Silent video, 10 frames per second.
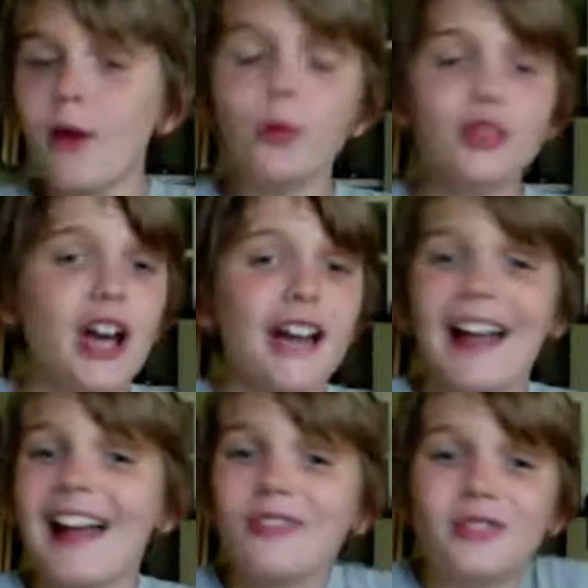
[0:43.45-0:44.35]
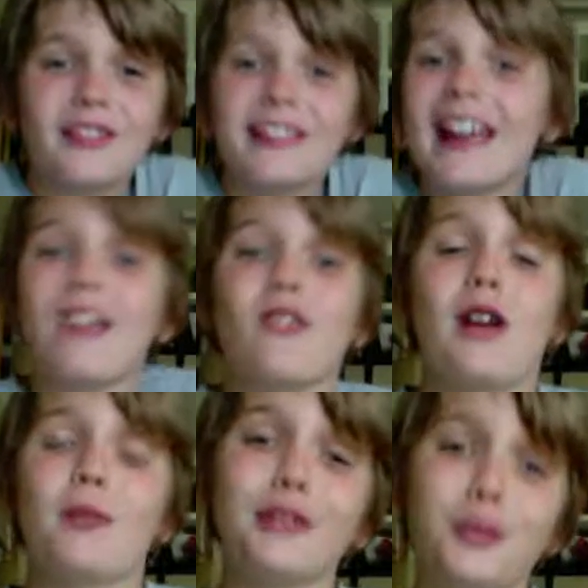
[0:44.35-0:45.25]
which I, I don't even care how
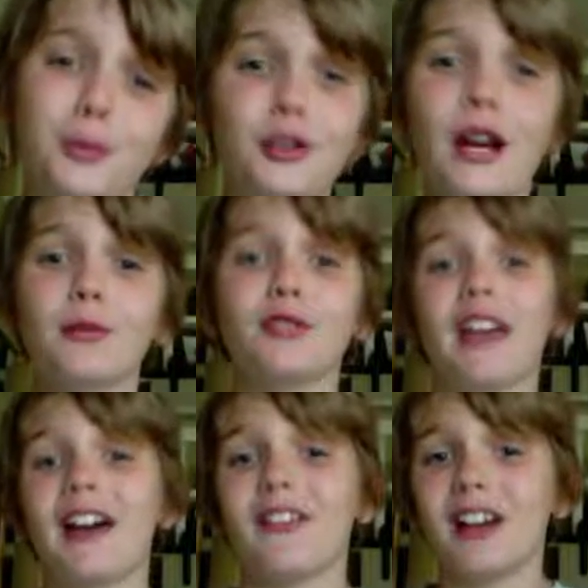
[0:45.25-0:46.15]
many subscribers I have,